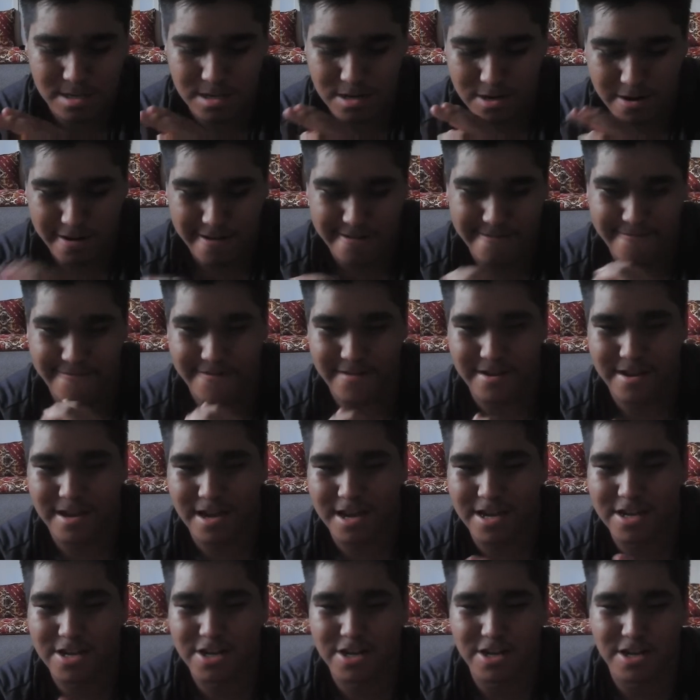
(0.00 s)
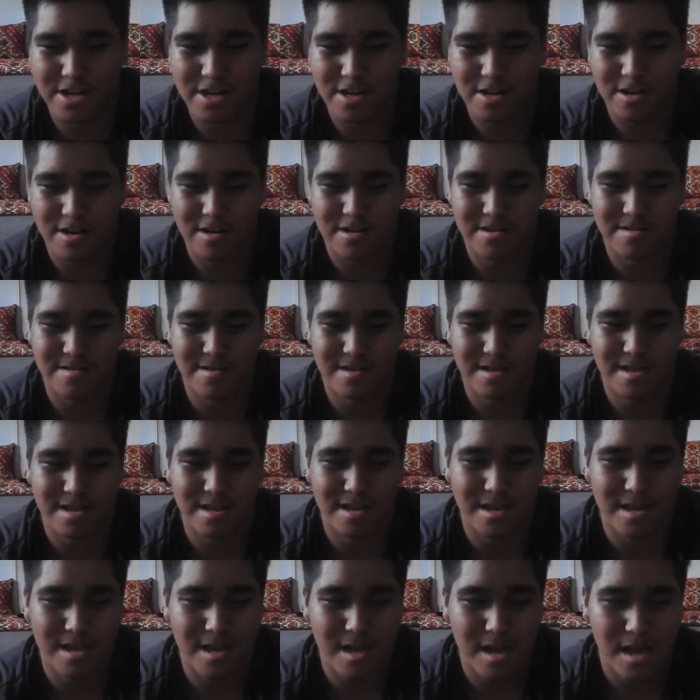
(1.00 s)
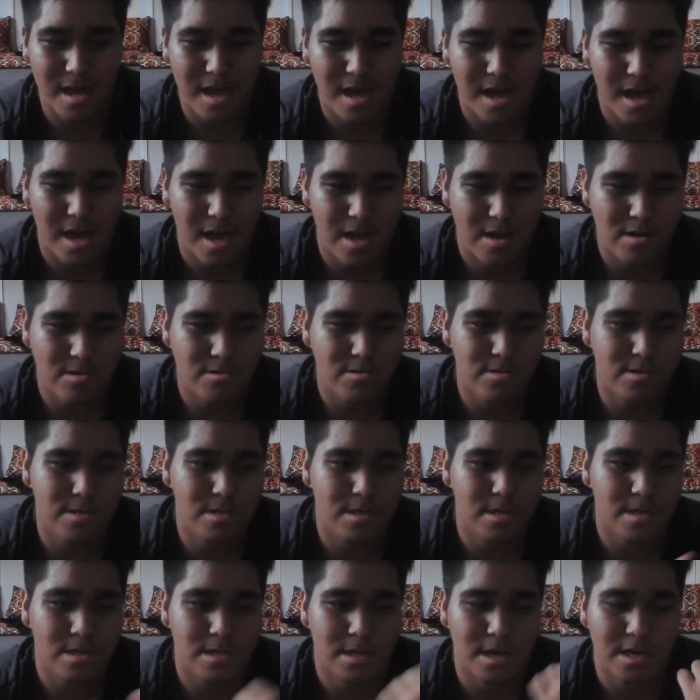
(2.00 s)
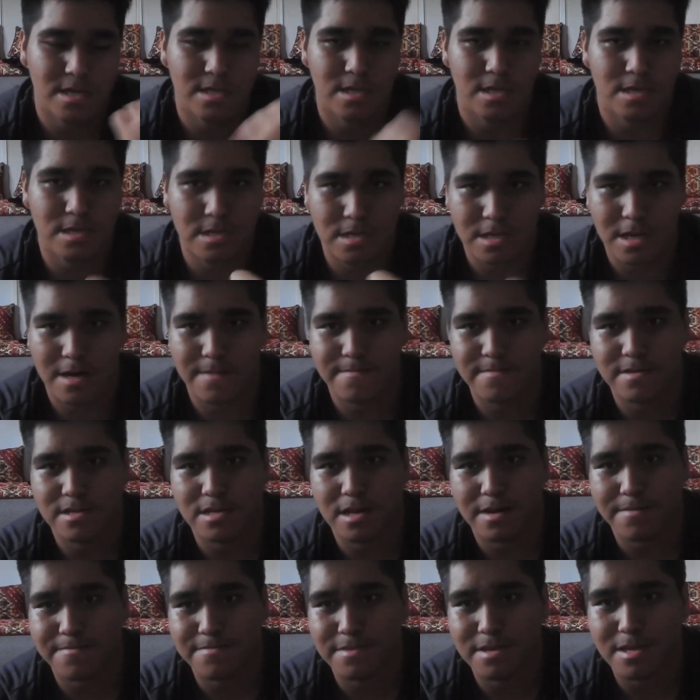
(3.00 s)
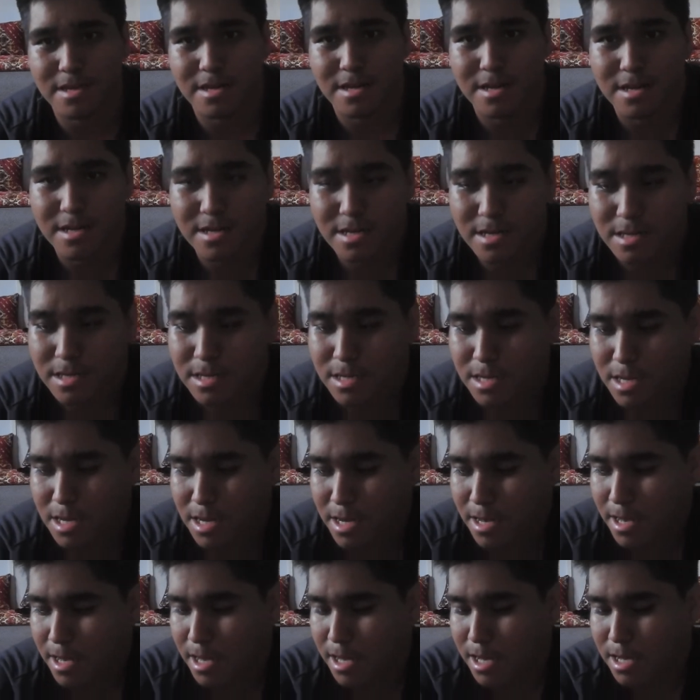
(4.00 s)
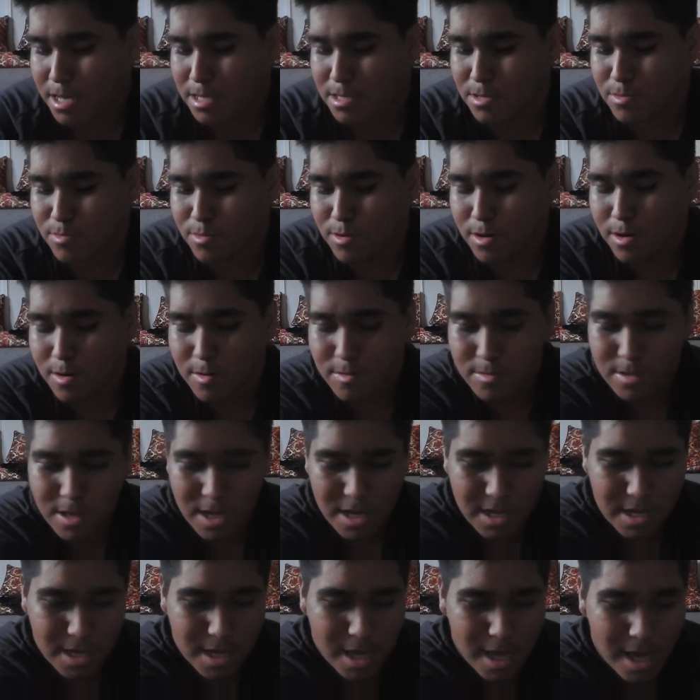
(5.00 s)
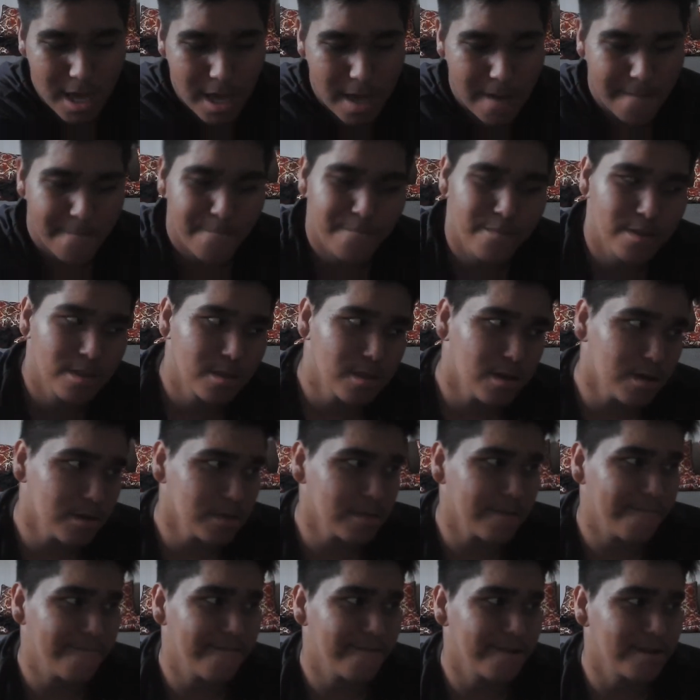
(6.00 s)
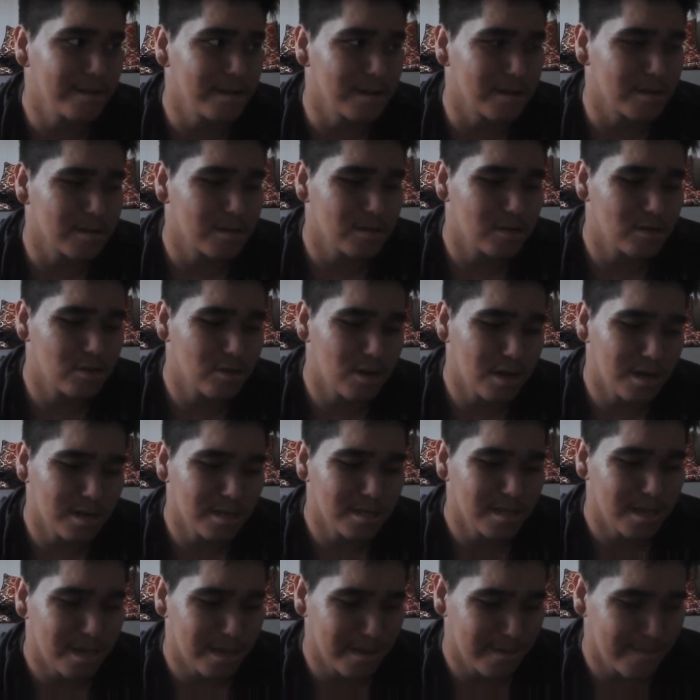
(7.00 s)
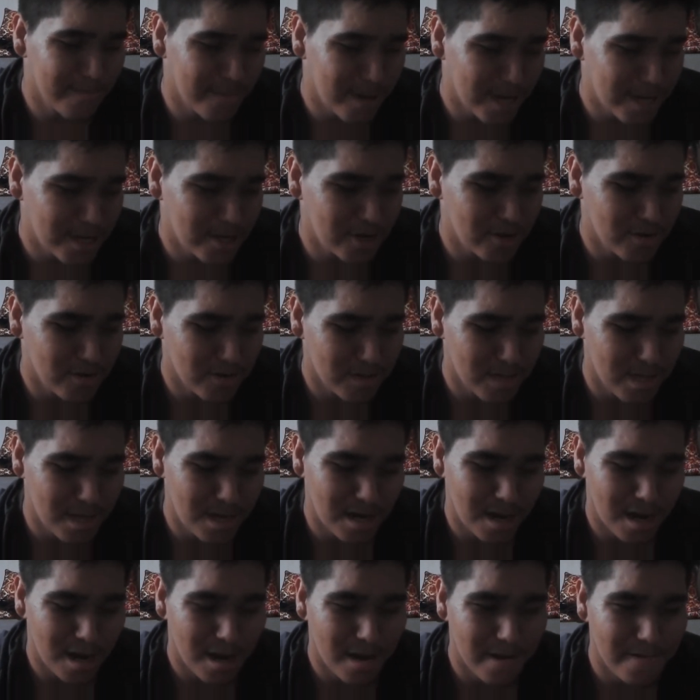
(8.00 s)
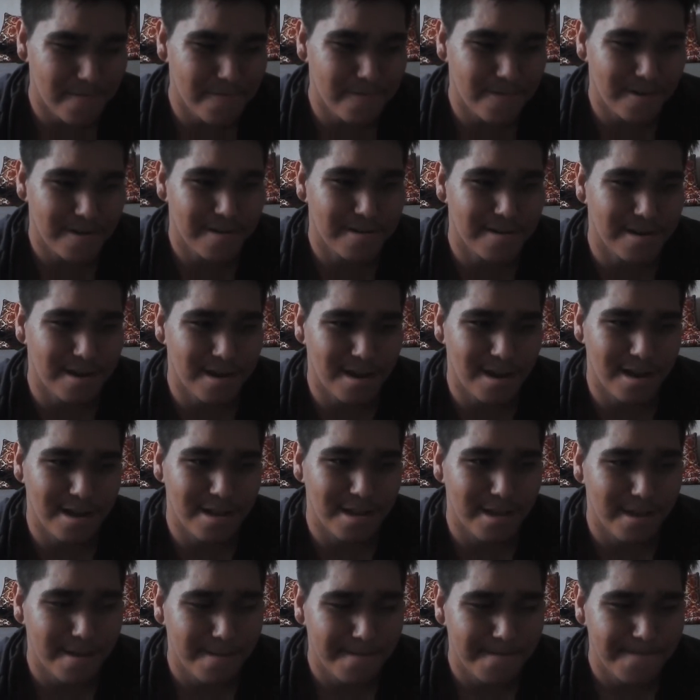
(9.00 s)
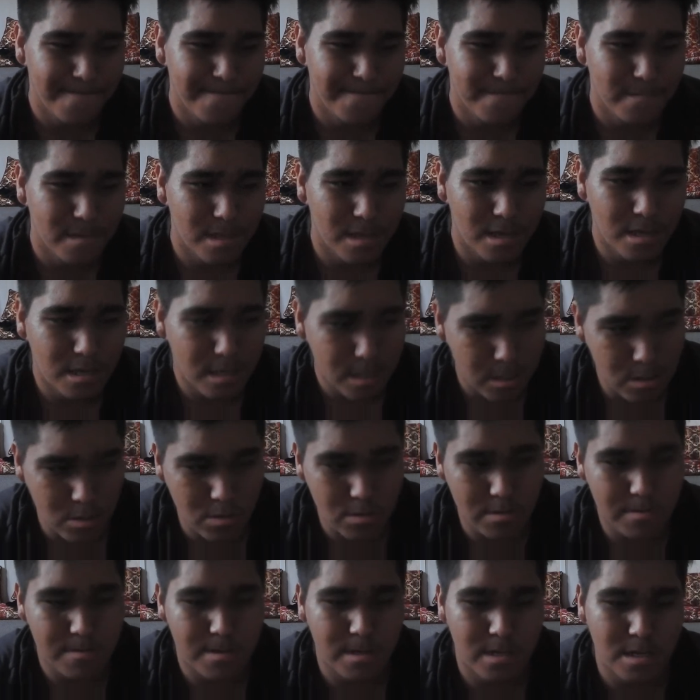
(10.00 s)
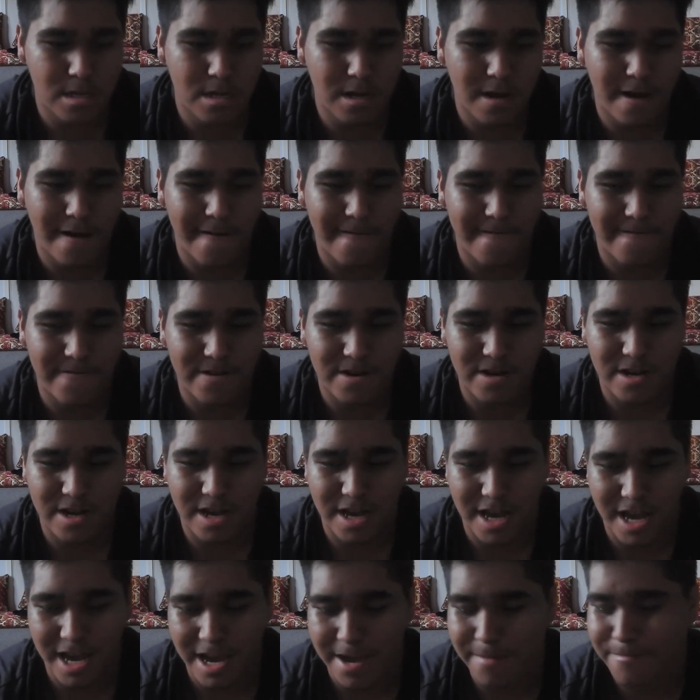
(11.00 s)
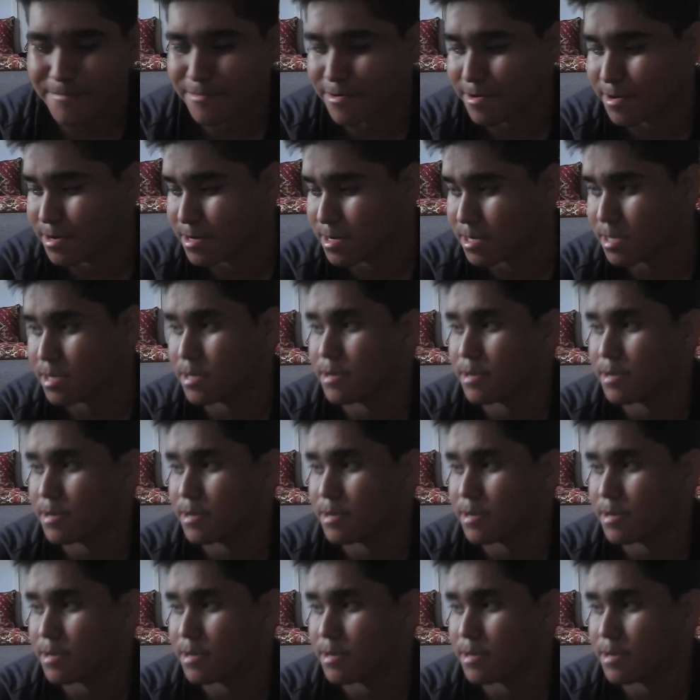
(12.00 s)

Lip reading: the notification kind of thing, and also like the thumbs up thing as well, like below the video, to try and like make sure that I want like this sort of stuff to happen.